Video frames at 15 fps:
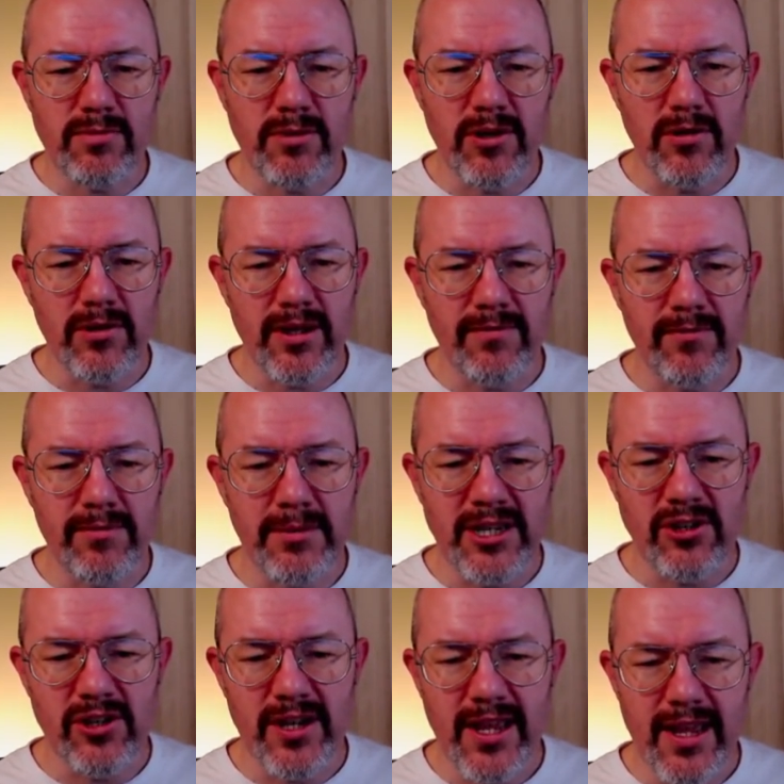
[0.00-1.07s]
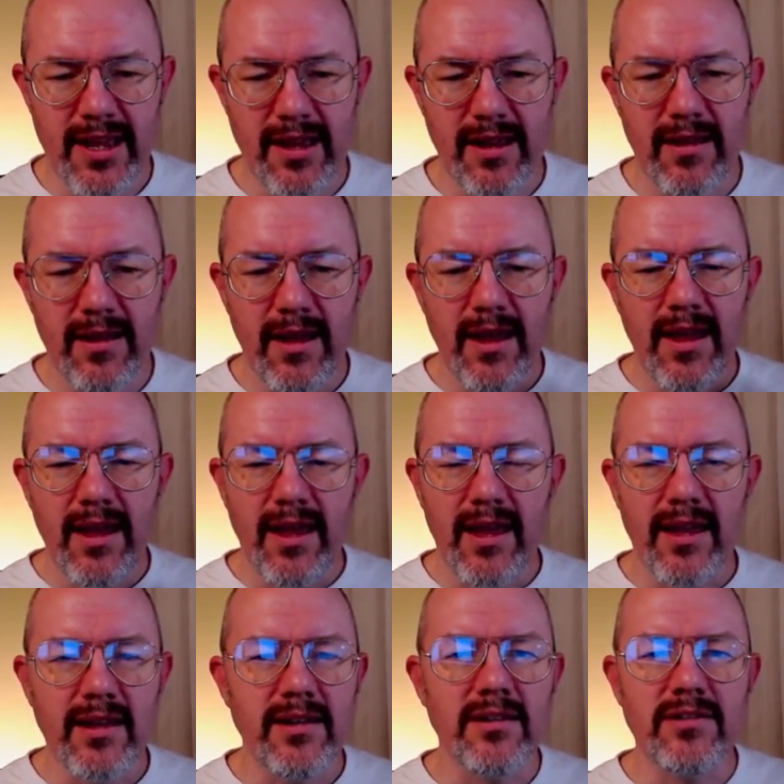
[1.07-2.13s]
We've got all the information here
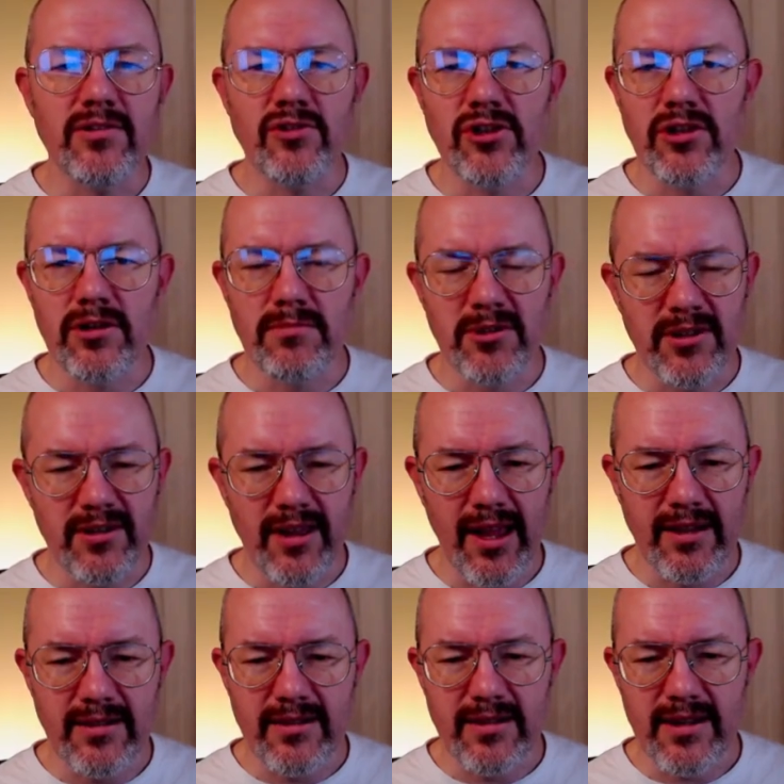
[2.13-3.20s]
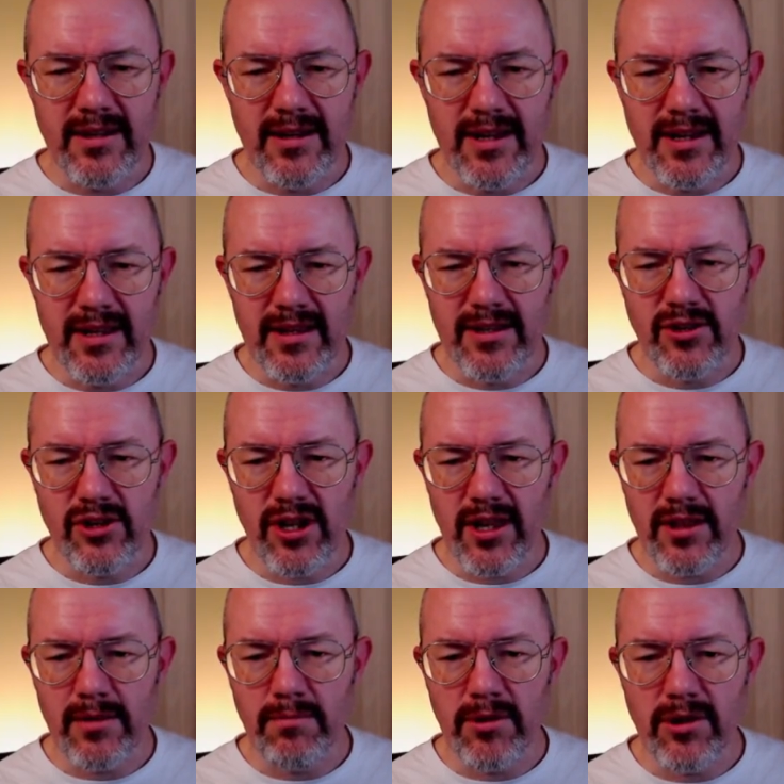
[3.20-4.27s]
in German and in English
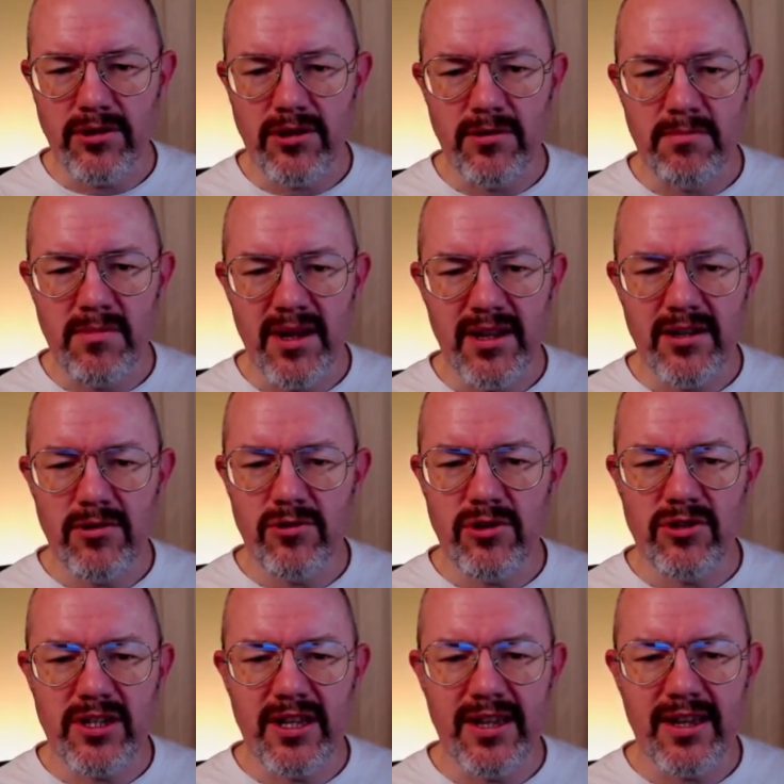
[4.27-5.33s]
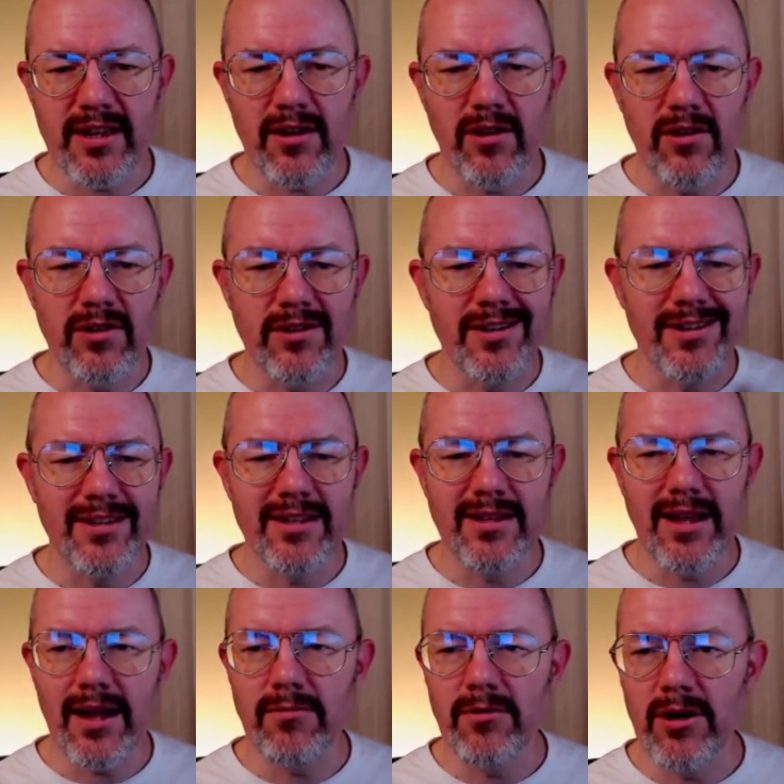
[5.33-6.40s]
at the bottom, and you just click on the
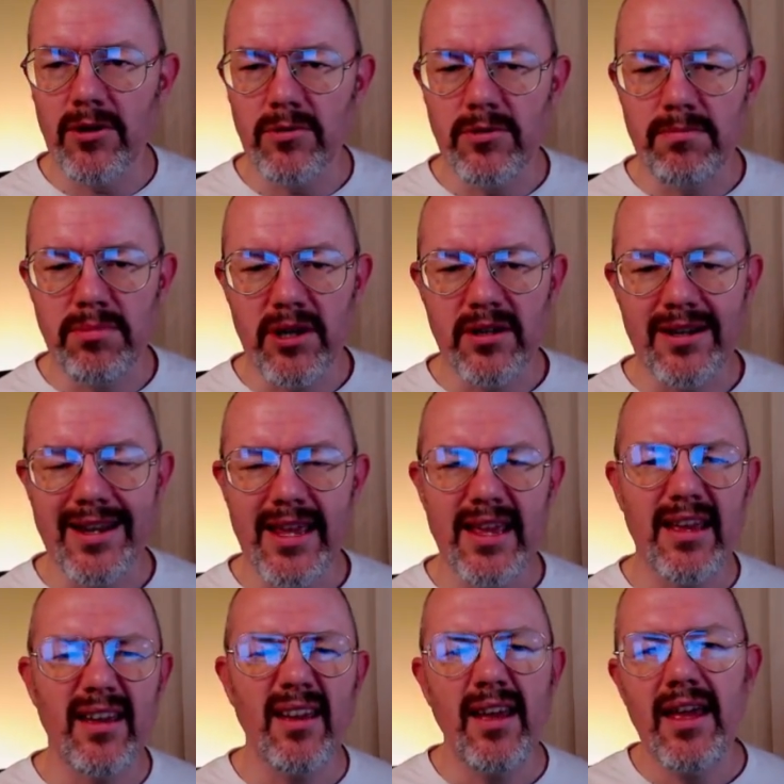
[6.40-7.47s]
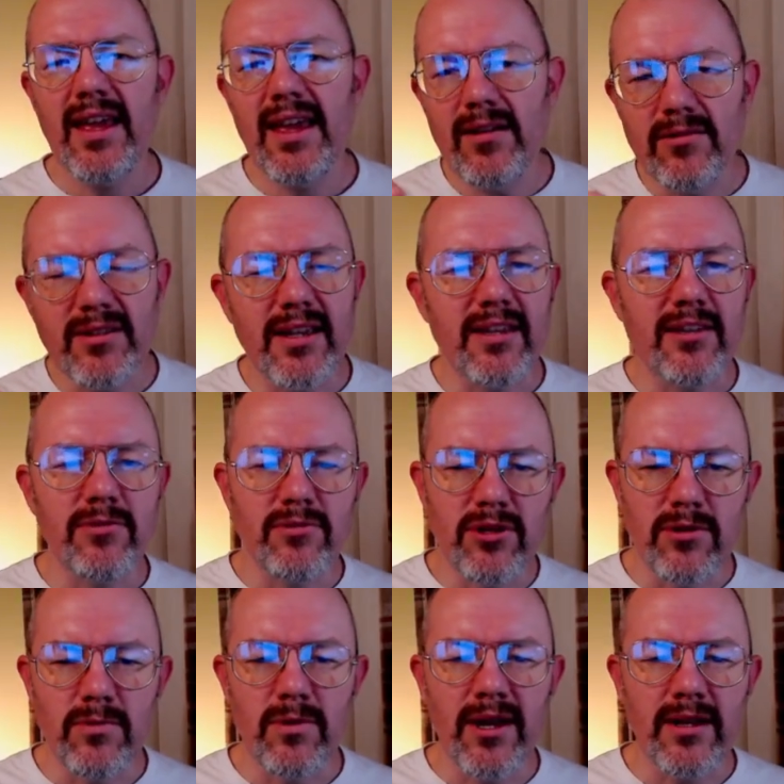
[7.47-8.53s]
download button here. It'll take you
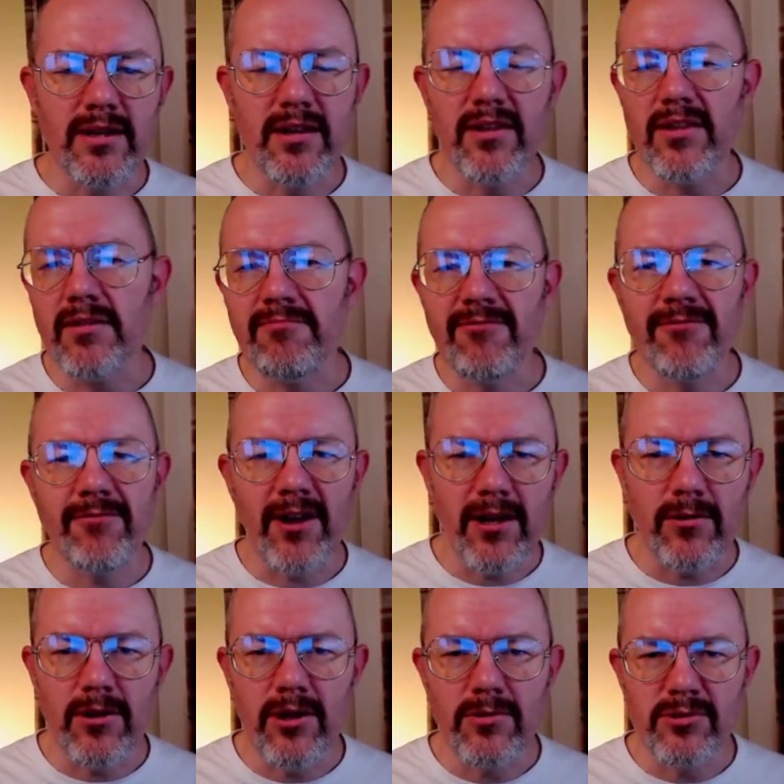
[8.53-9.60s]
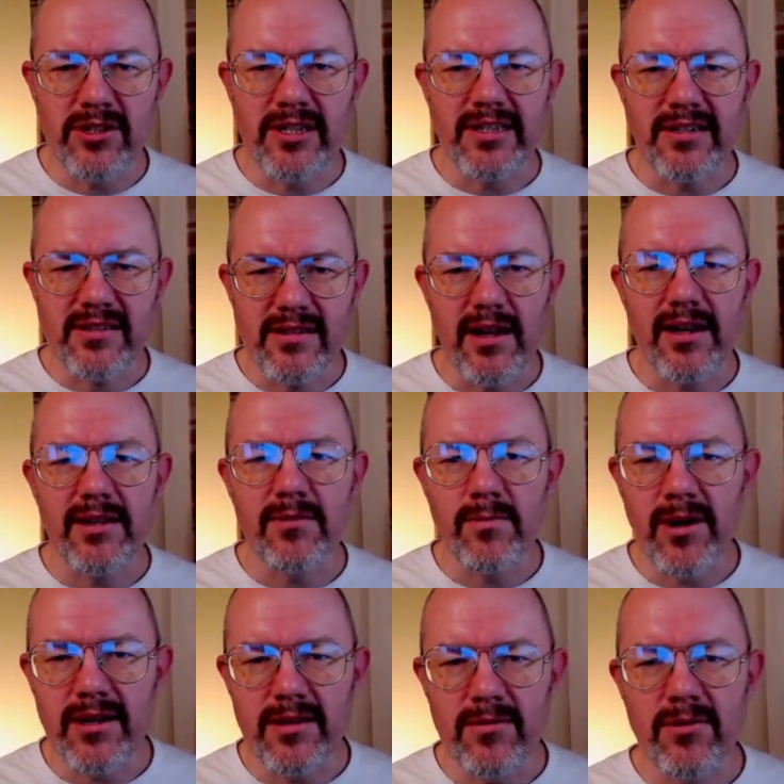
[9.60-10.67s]
to another file hosting site
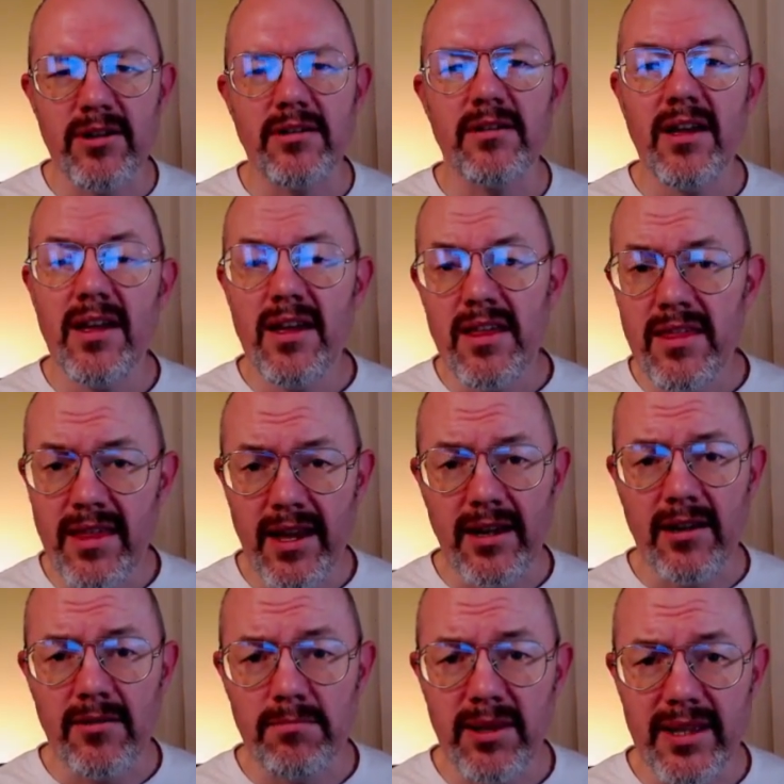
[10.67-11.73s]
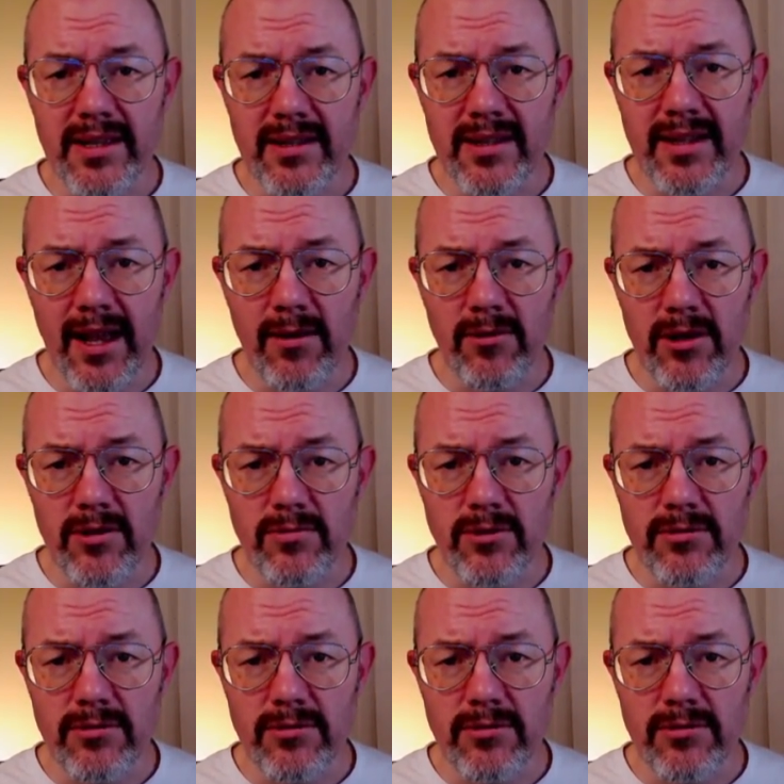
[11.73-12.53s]
where you can then complete the download.